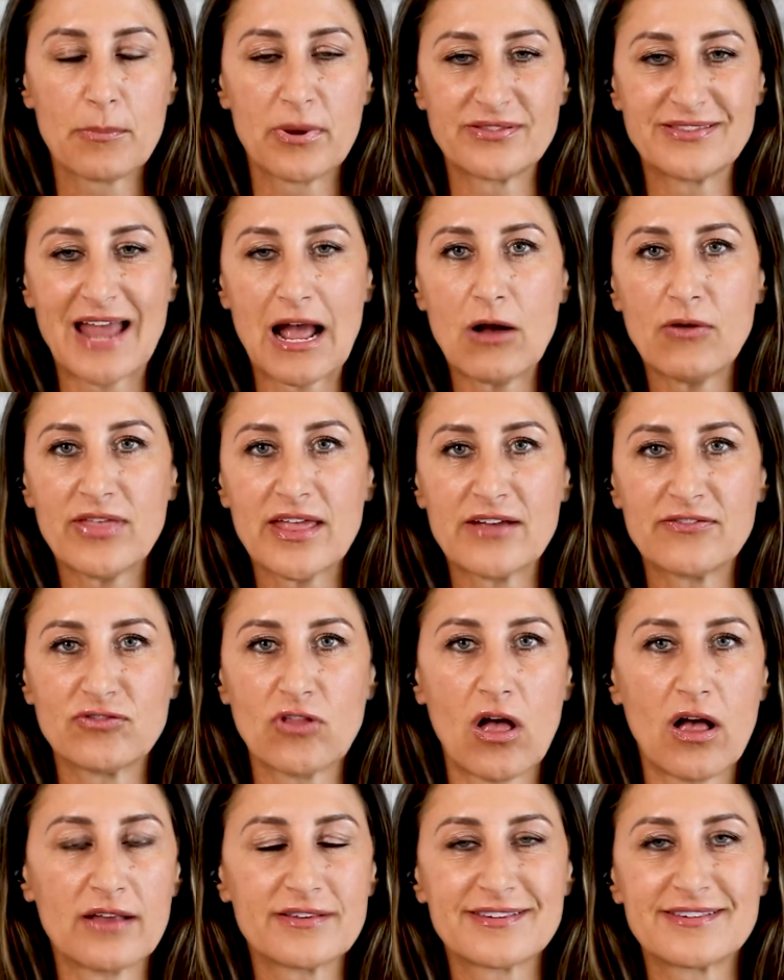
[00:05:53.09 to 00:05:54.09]
but now
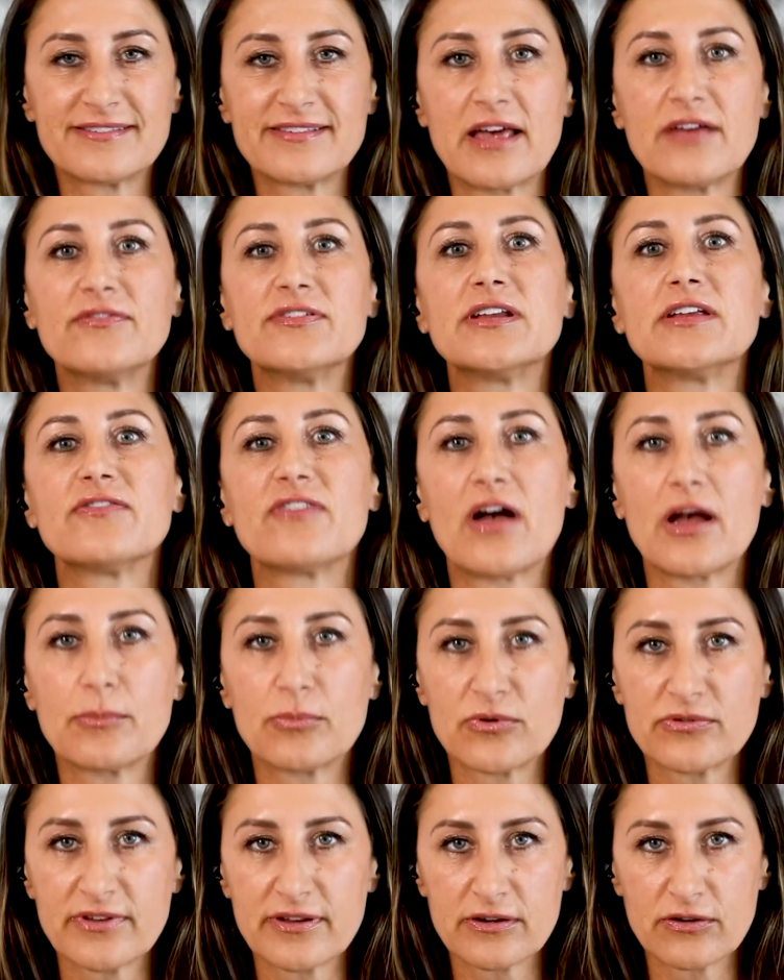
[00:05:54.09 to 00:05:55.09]
they've lost
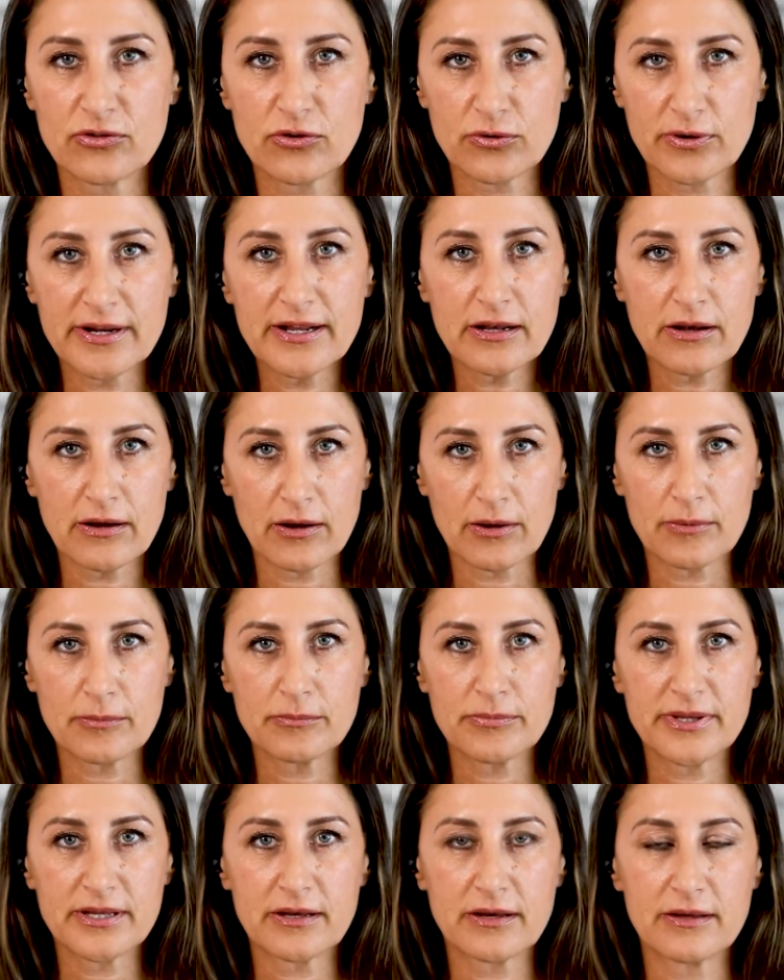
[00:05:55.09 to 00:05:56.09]
75% of their
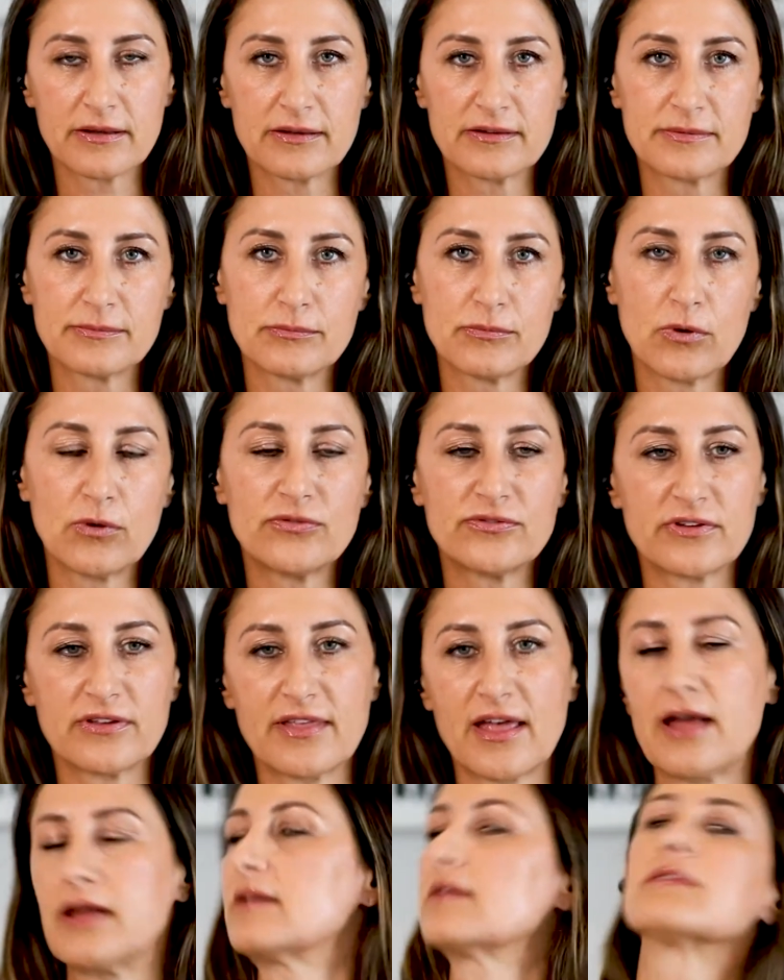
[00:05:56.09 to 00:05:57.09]
income because most
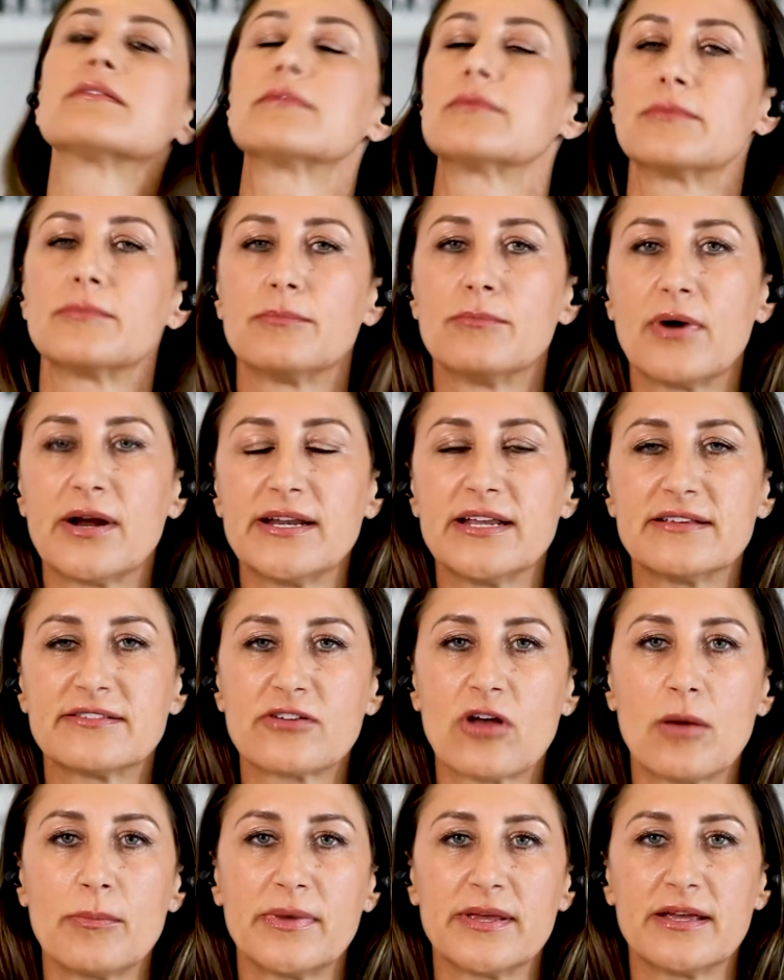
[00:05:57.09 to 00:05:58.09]
of that money
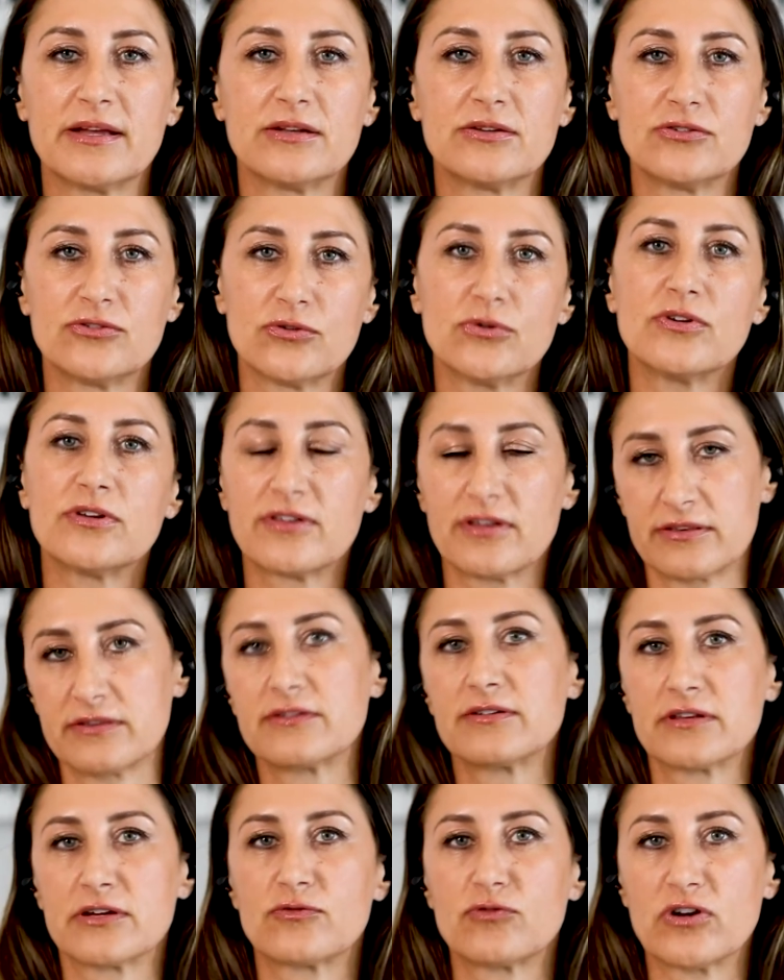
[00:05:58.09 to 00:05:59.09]
is coming in due to the
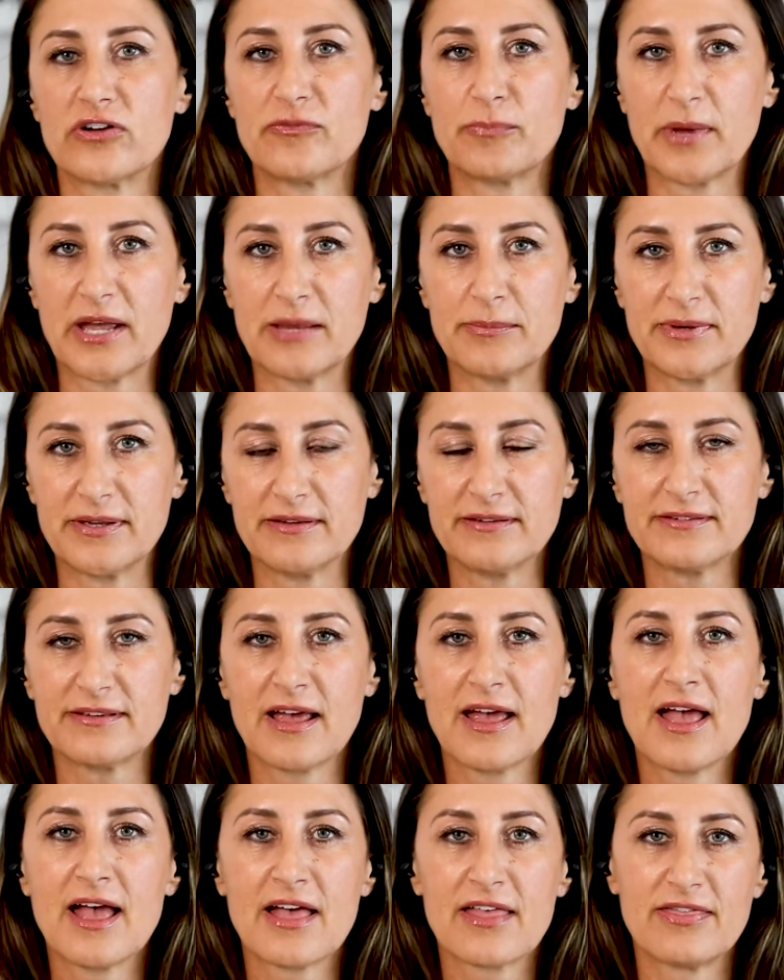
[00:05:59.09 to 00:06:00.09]
delivery of
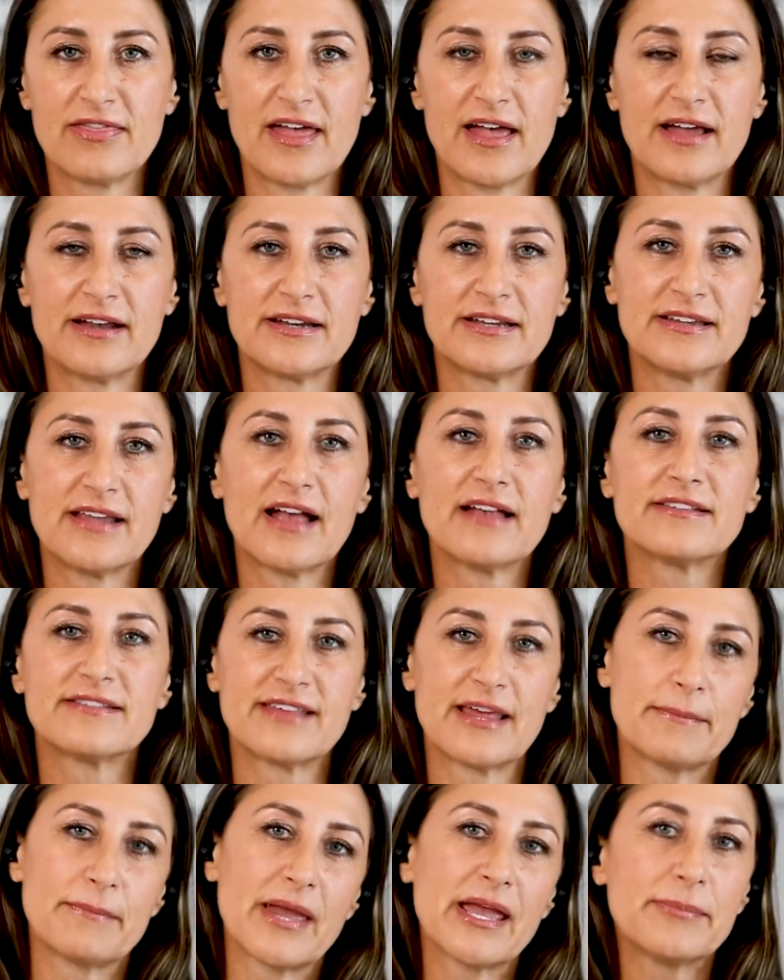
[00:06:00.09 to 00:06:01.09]
babies, then
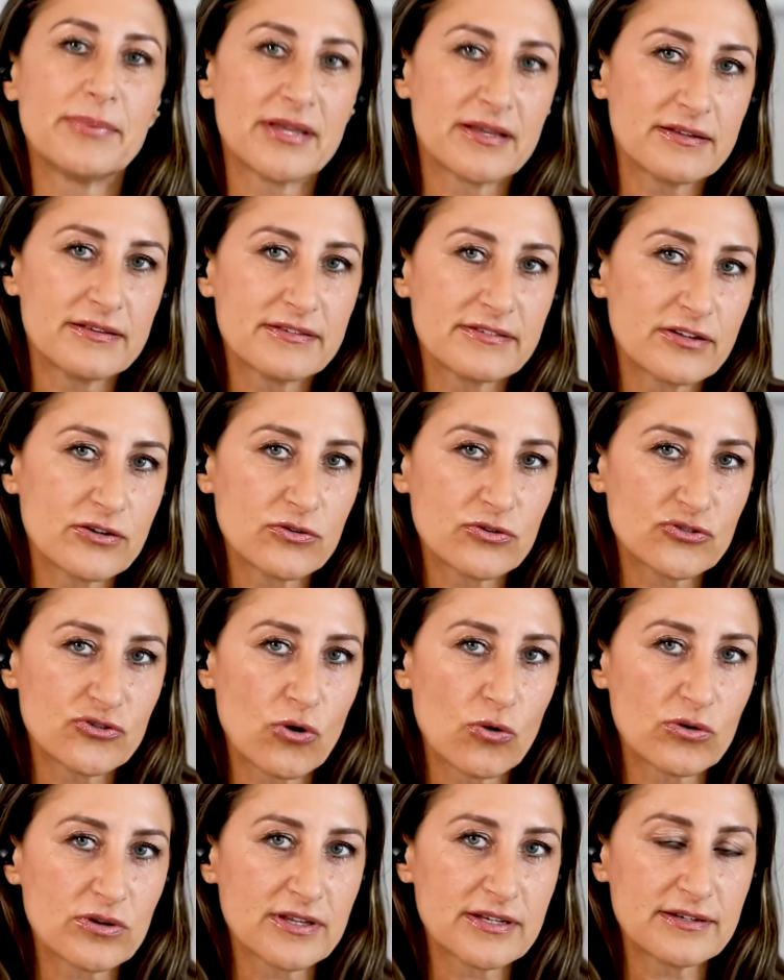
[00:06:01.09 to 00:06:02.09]
yes, they may be considered
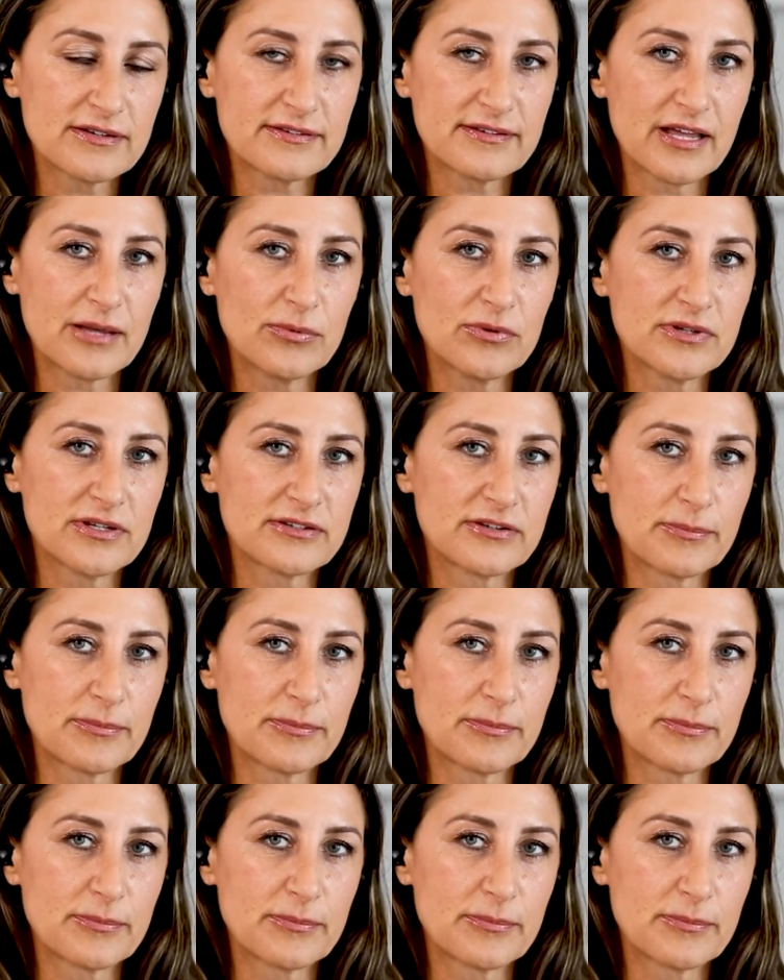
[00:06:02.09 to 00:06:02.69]
totally disabled.